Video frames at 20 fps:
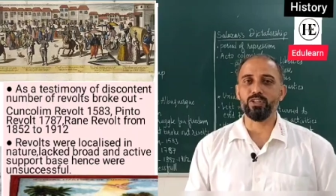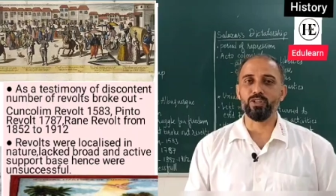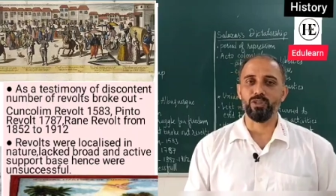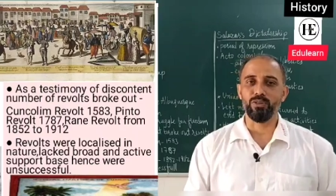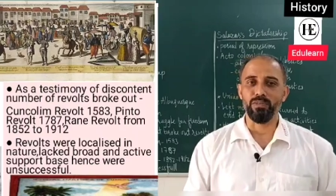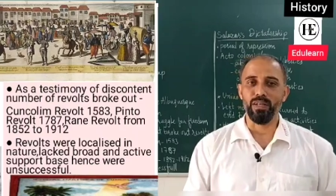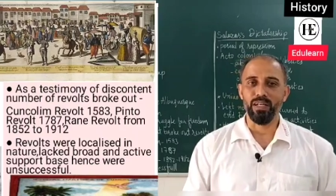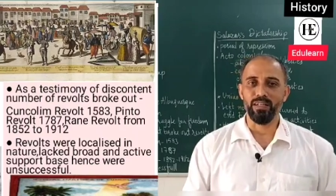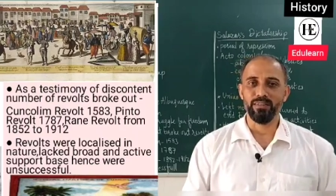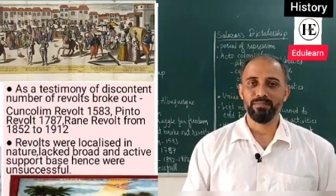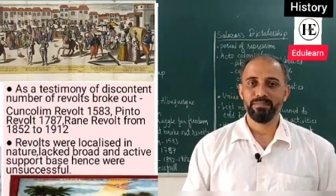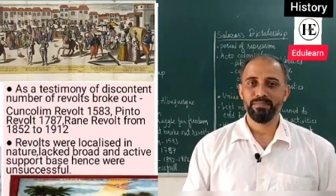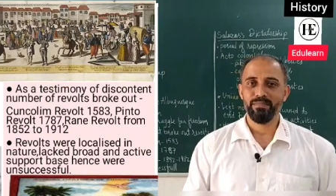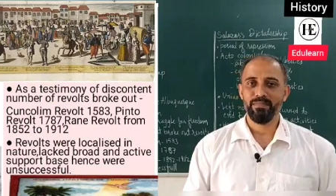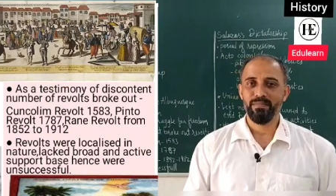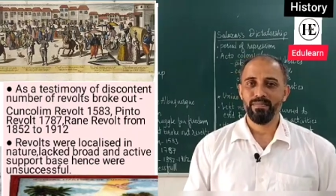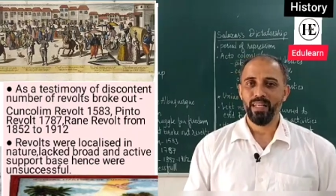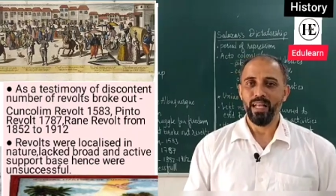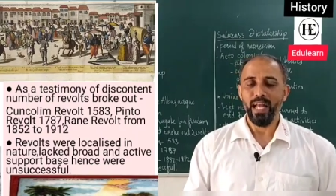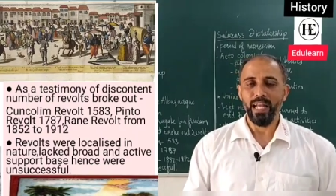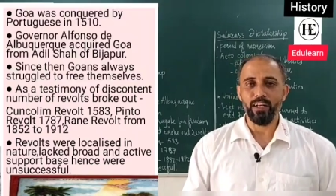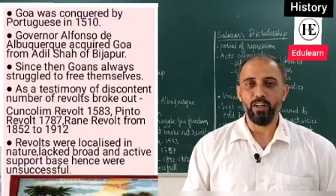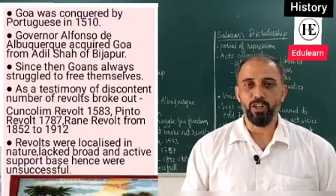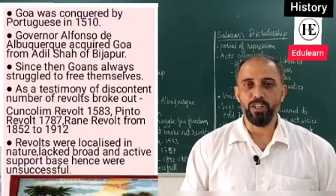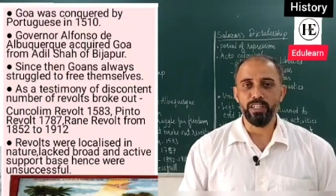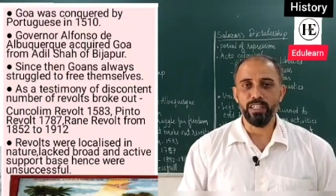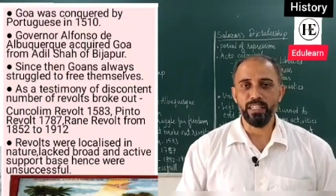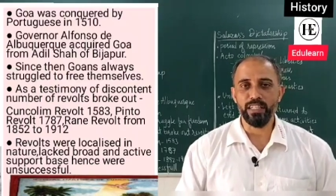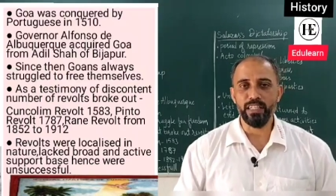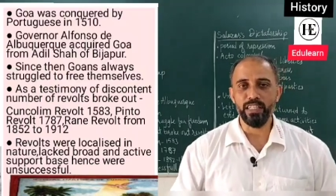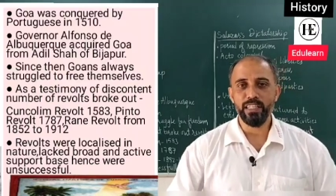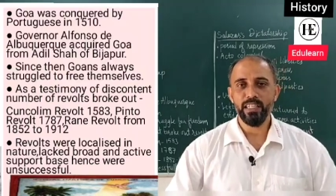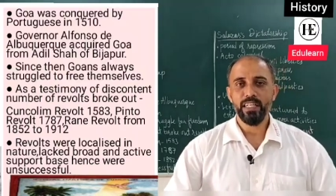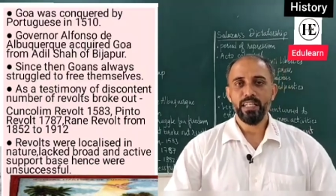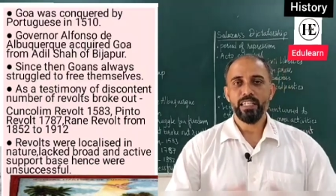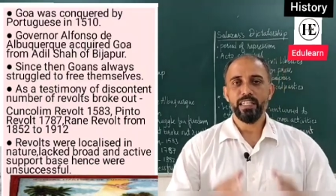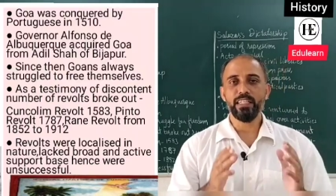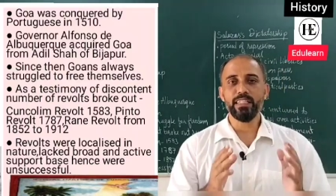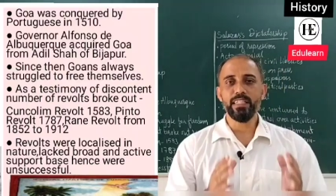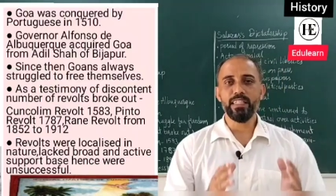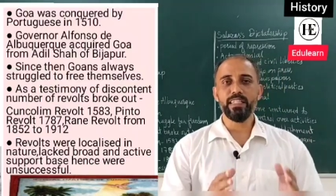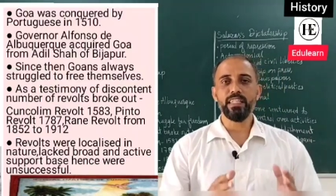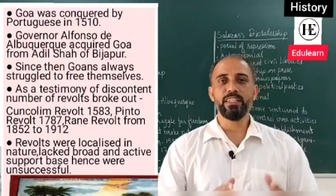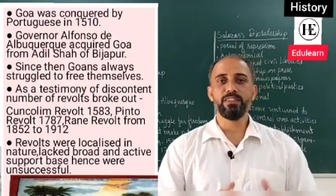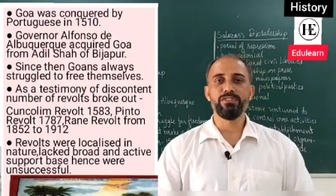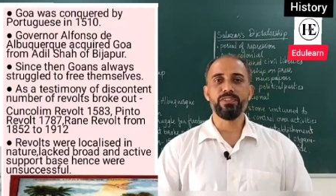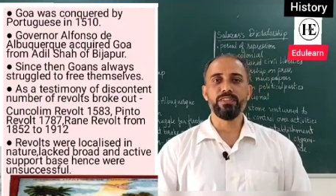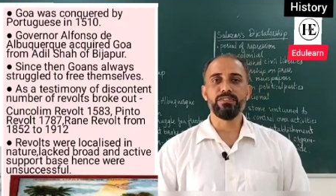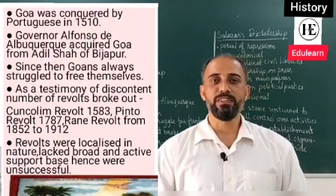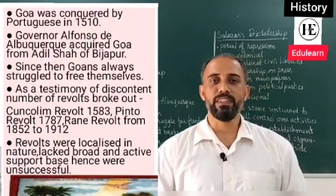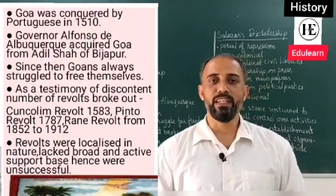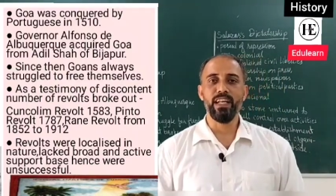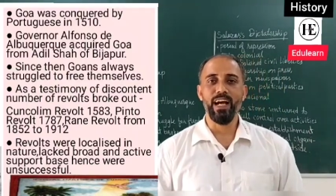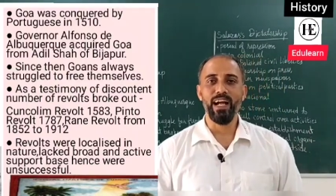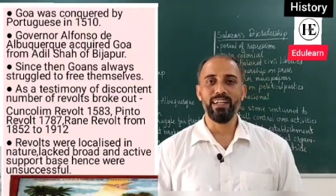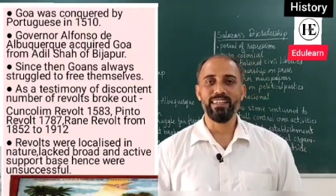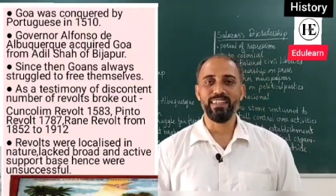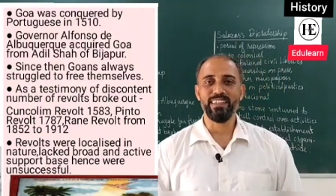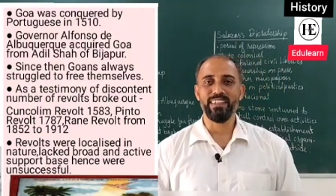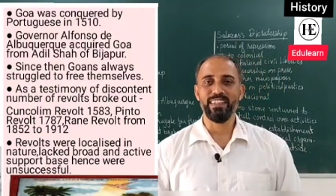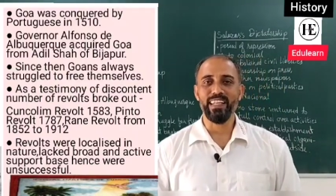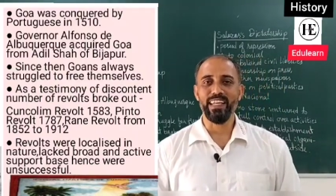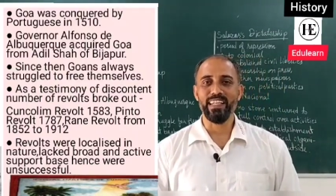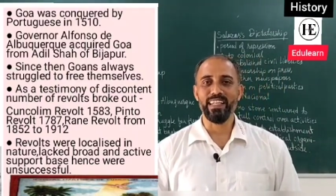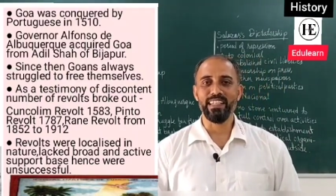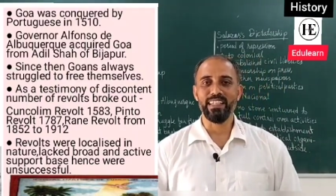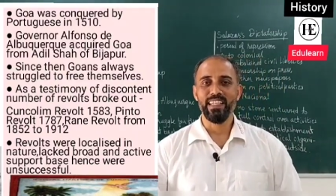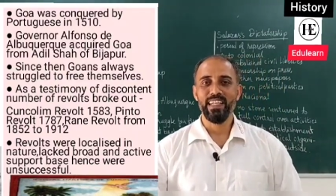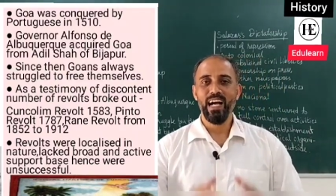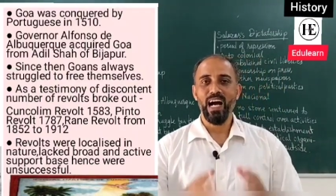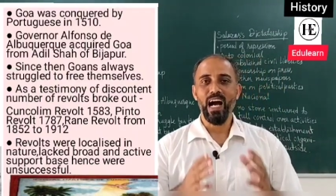Goa. Accordingly, in the year 1510,